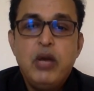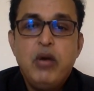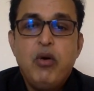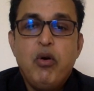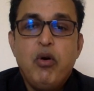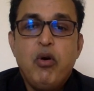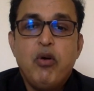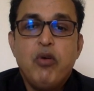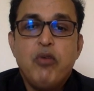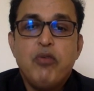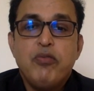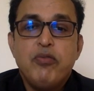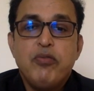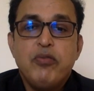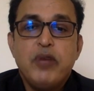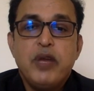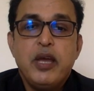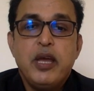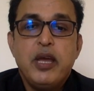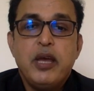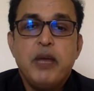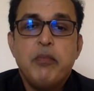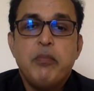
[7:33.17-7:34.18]
of
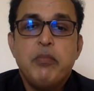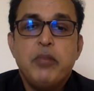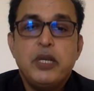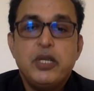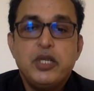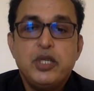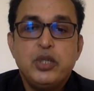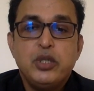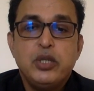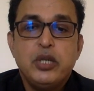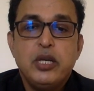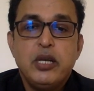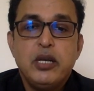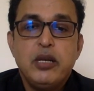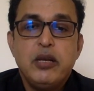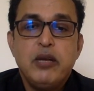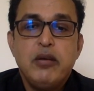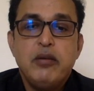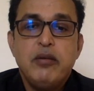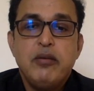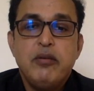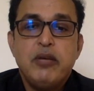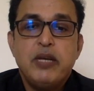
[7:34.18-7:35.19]
a blood sugar
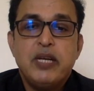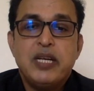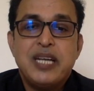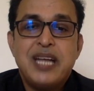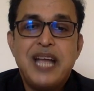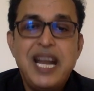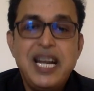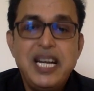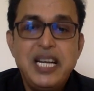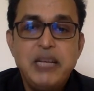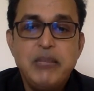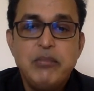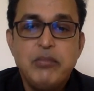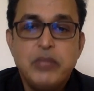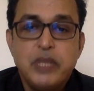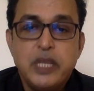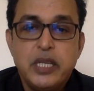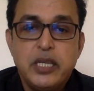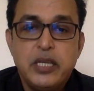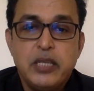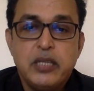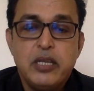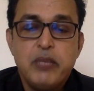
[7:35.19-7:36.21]
random
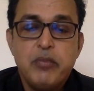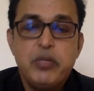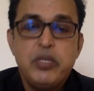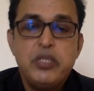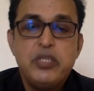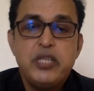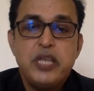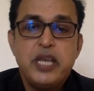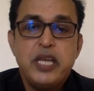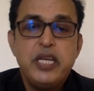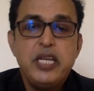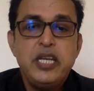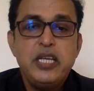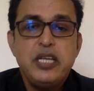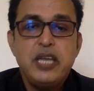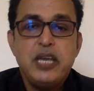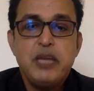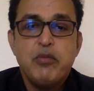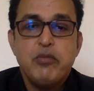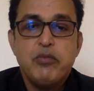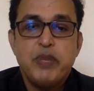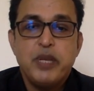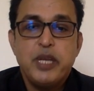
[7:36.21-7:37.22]
taken, that means any
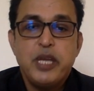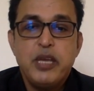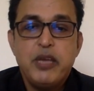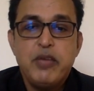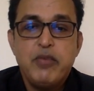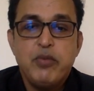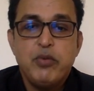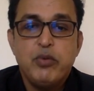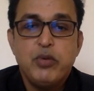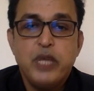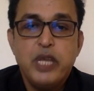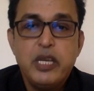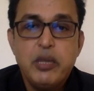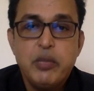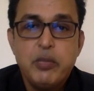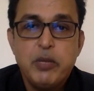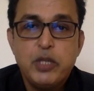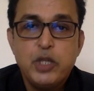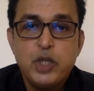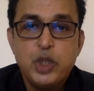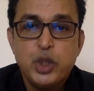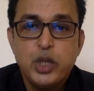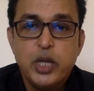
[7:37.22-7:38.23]
time of the day if you take a
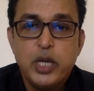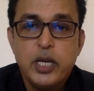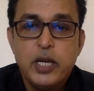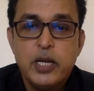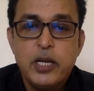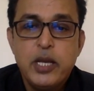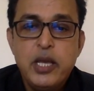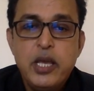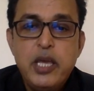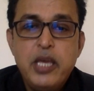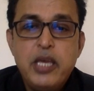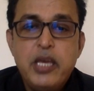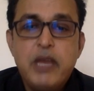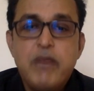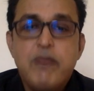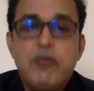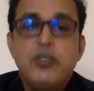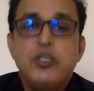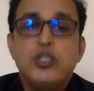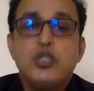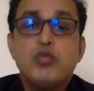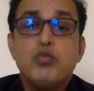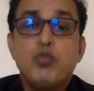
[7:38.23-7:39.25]
blood sugar, if
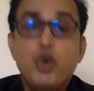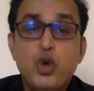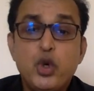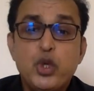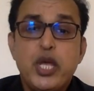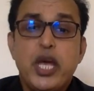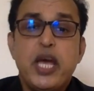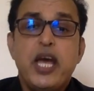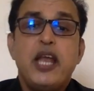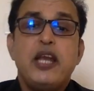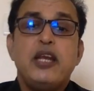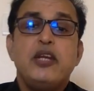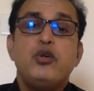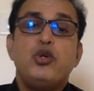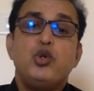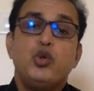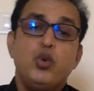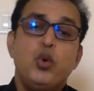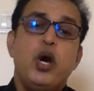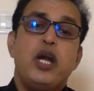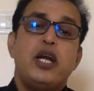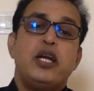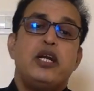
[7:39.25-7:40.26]
it is more than
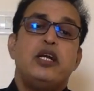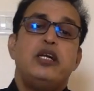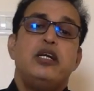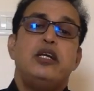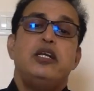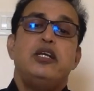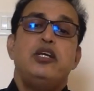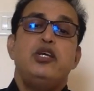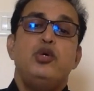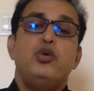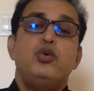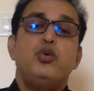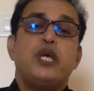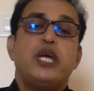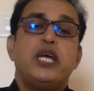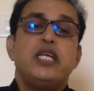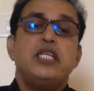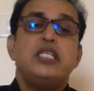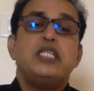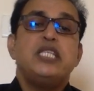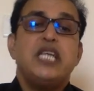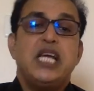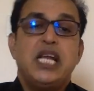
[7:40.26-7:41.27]
200, you
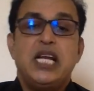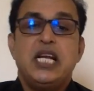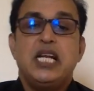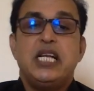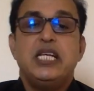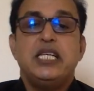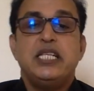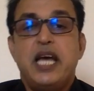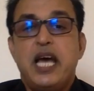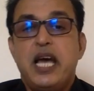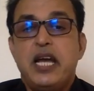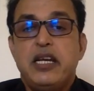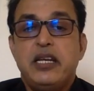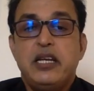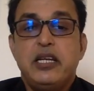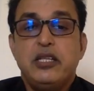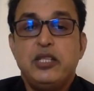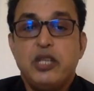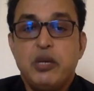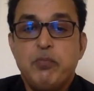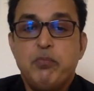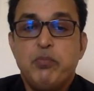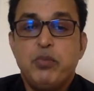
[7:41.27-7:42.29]
can tell that
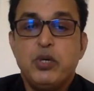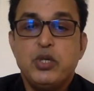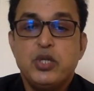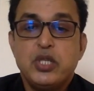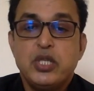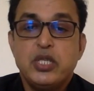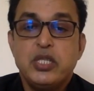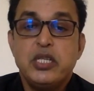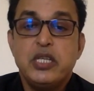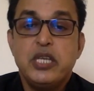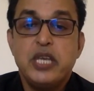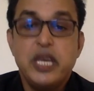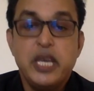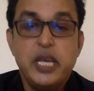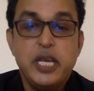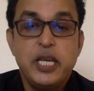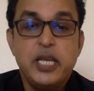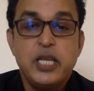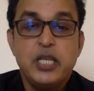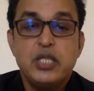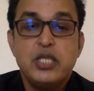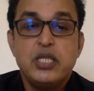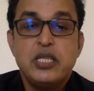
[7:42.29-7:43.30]
the person
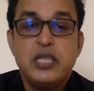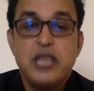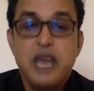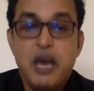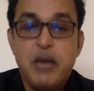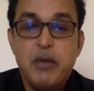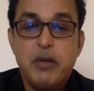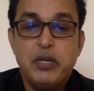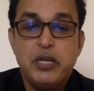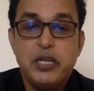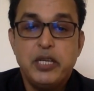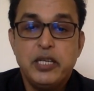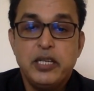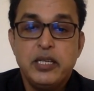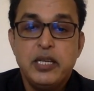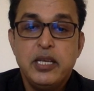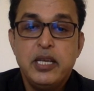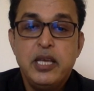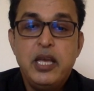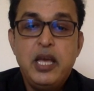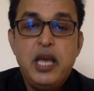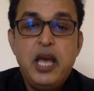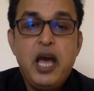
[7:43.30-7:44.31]
is diabetic.
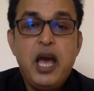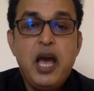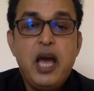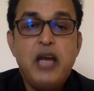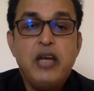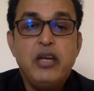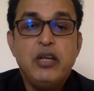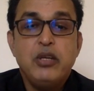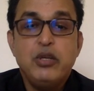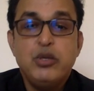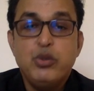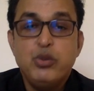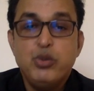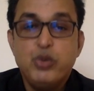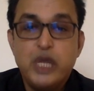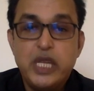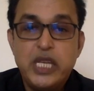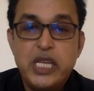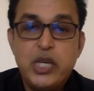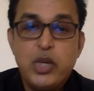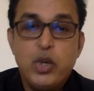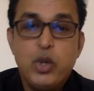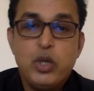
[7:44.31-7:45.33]
And you
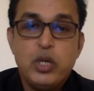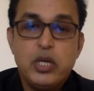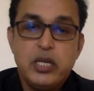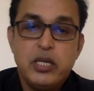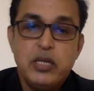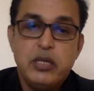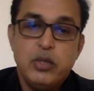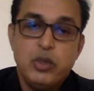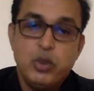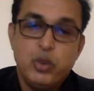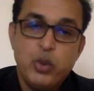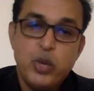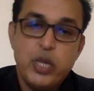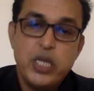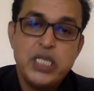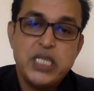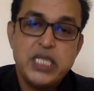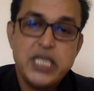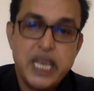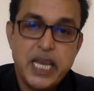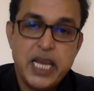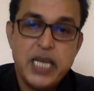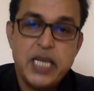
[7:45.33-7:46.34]
need not do a
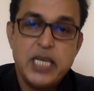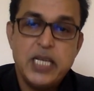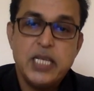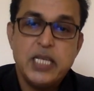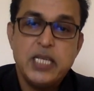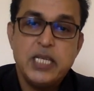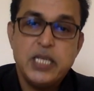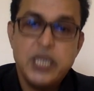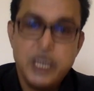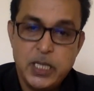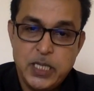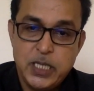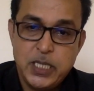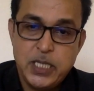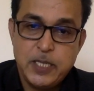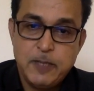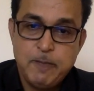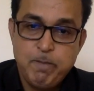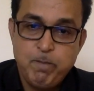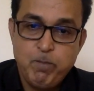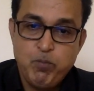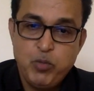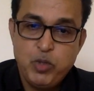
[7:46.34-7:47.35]
second test.
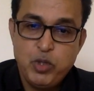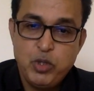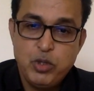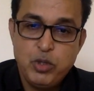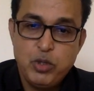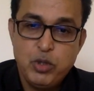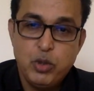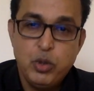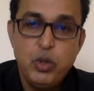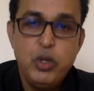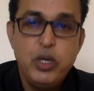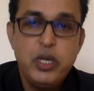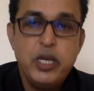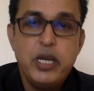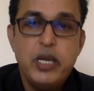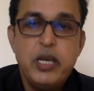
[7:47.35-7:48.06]
So